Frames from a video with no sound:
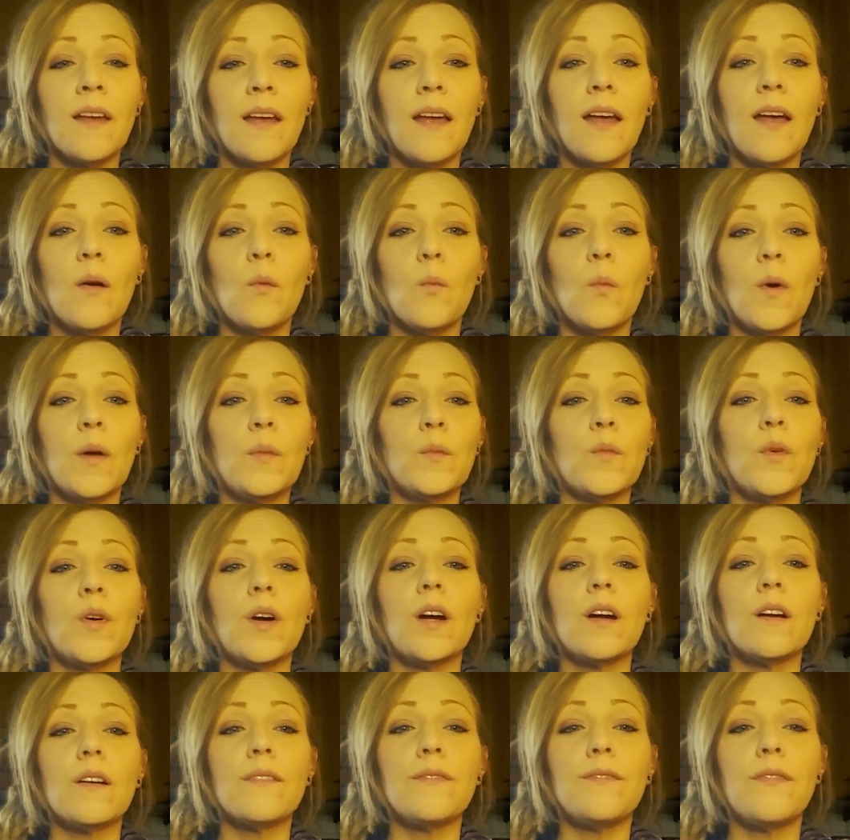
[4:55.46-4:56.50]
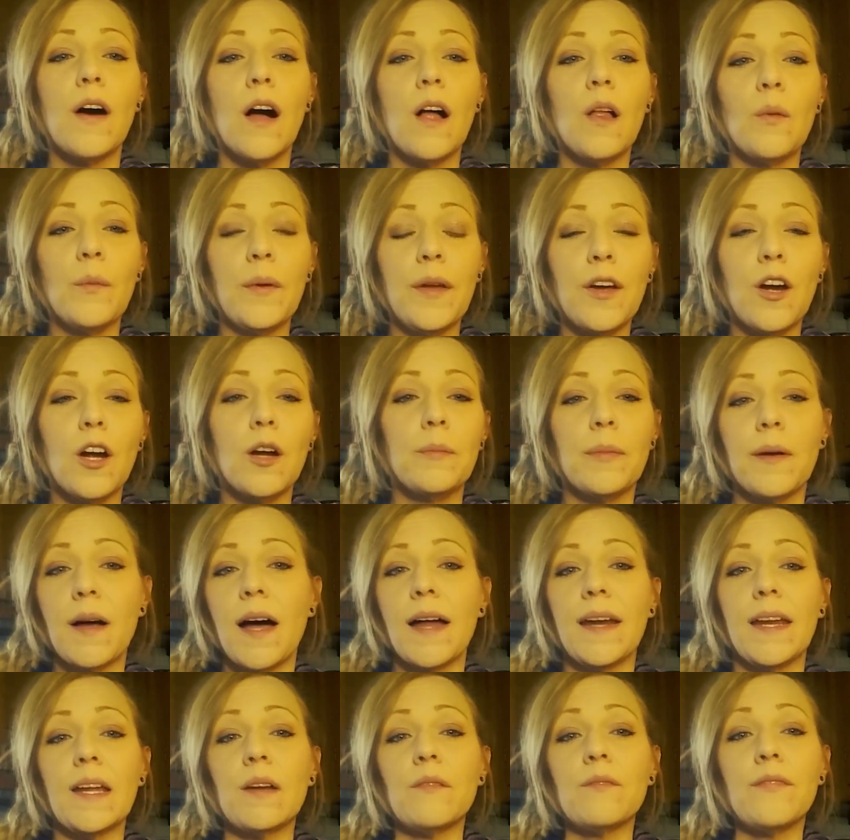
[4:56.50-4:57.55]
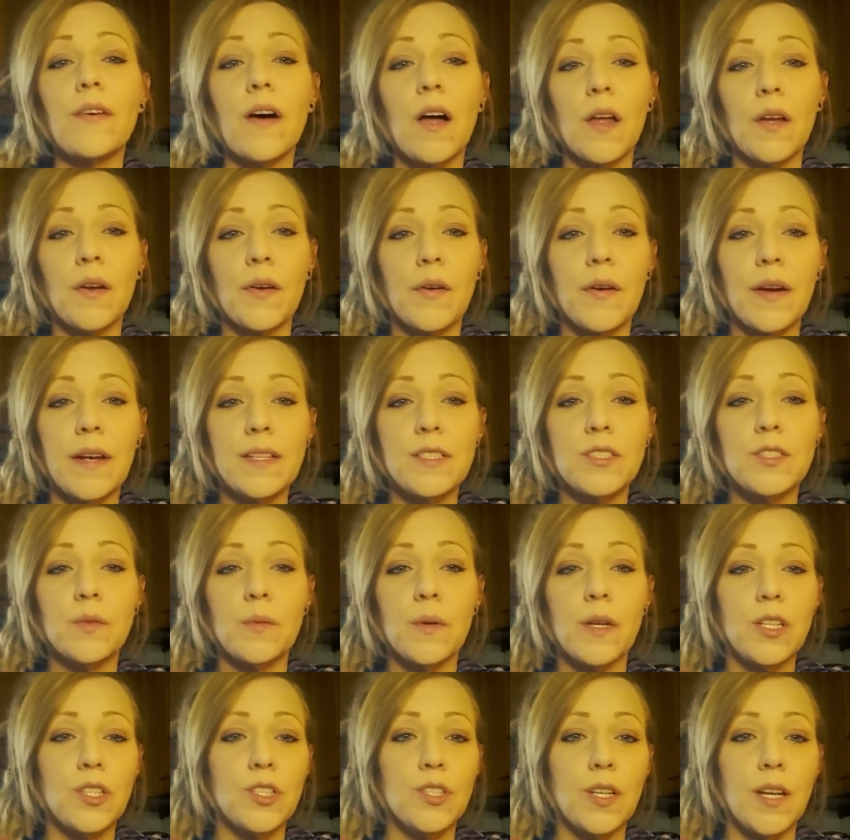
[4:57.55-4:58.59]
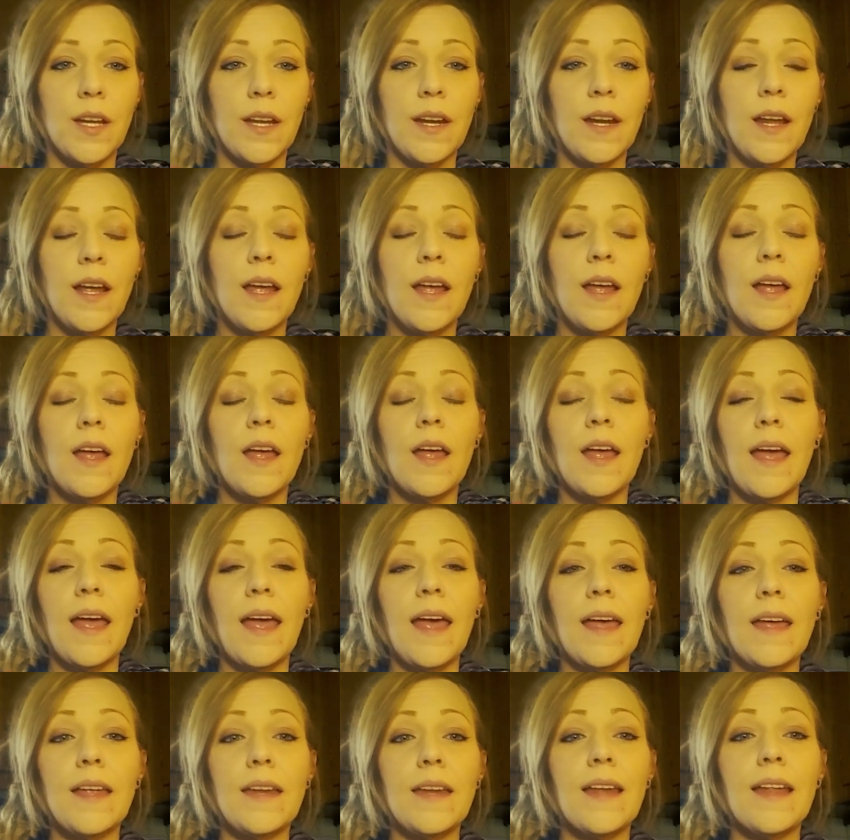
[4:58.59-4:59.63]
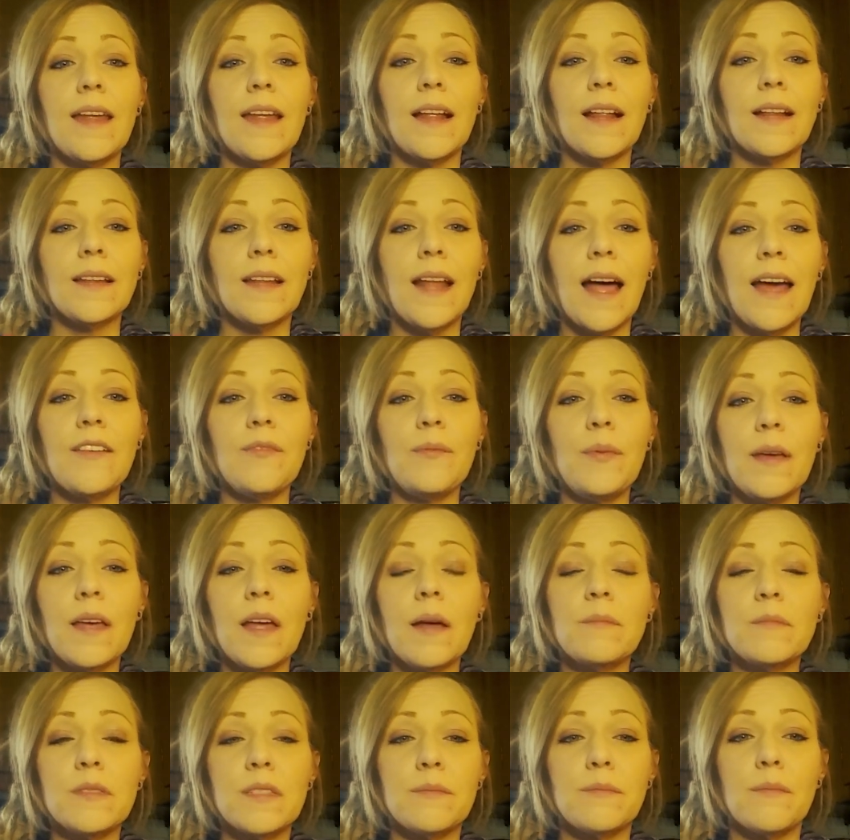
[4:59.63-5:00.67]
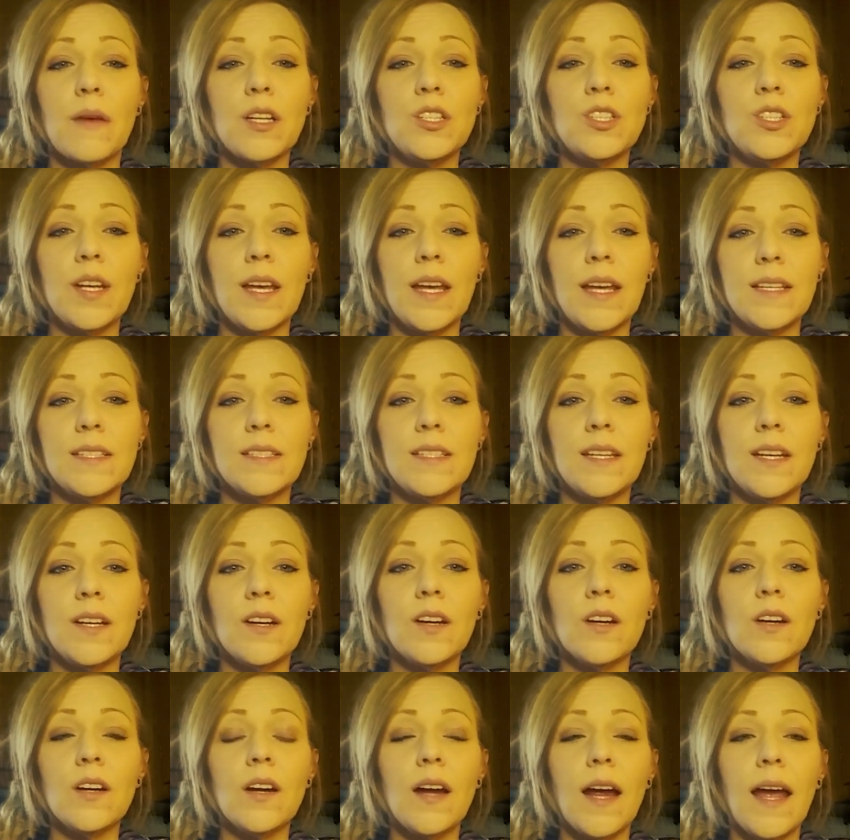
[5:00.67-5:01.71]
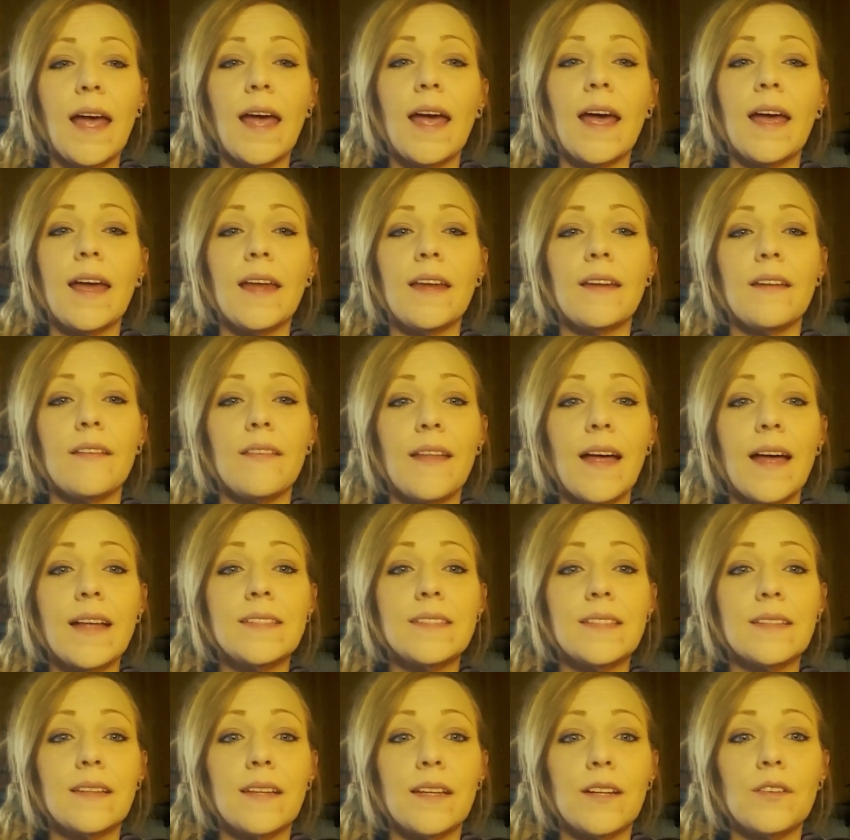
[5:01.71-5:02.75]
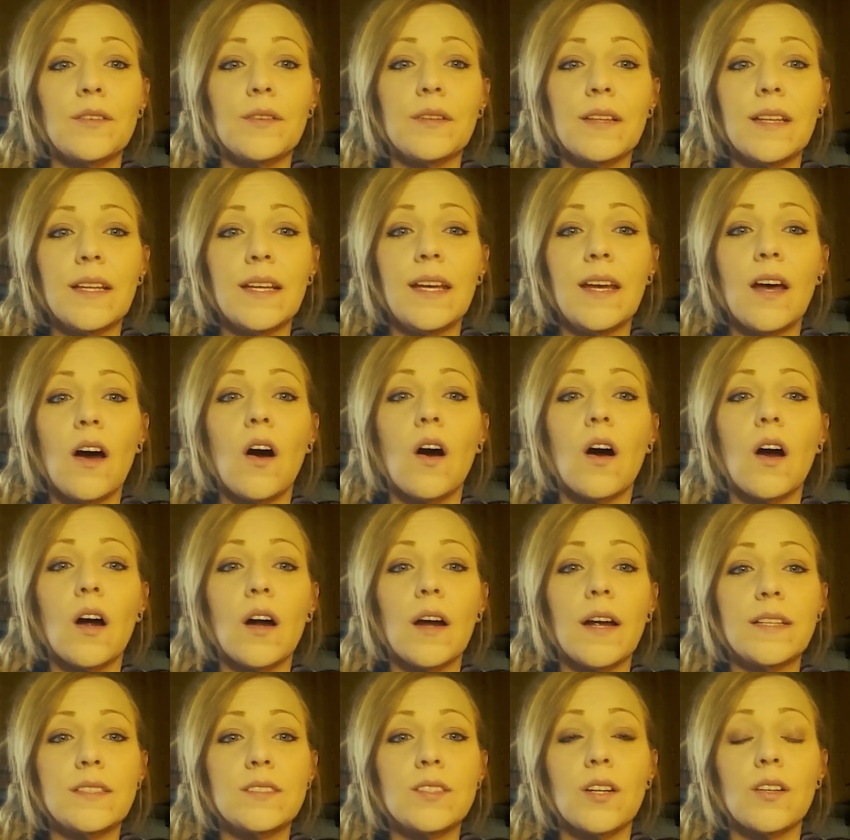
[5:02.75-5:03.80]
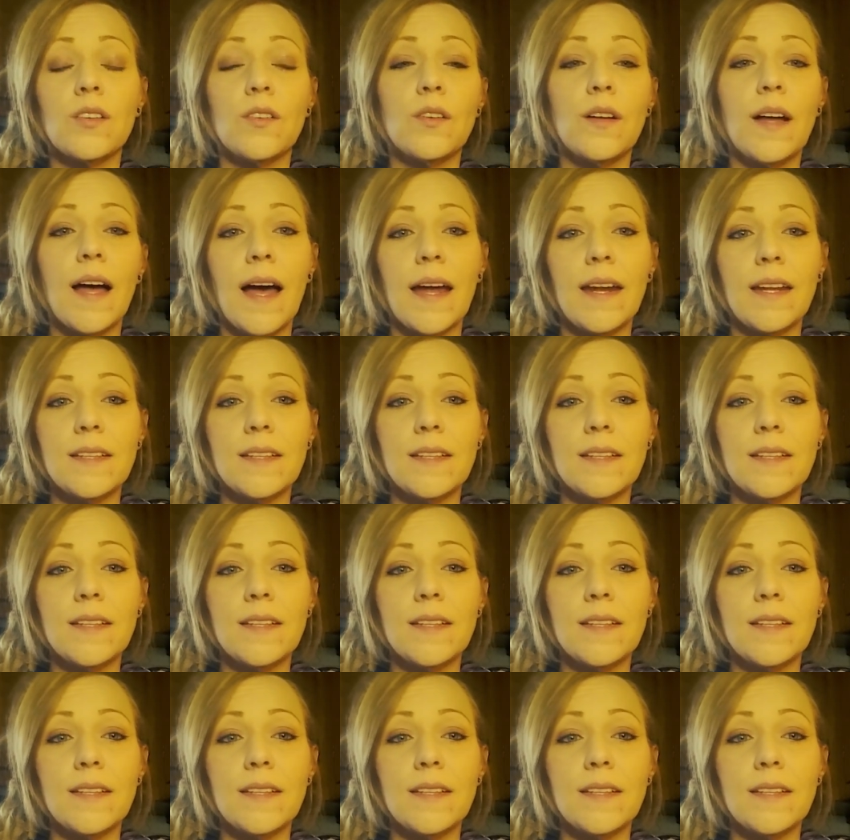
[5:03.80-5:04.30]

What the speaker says: When we're following our body and following our intuition, it life becomes much easier, and that's literally our internal guidance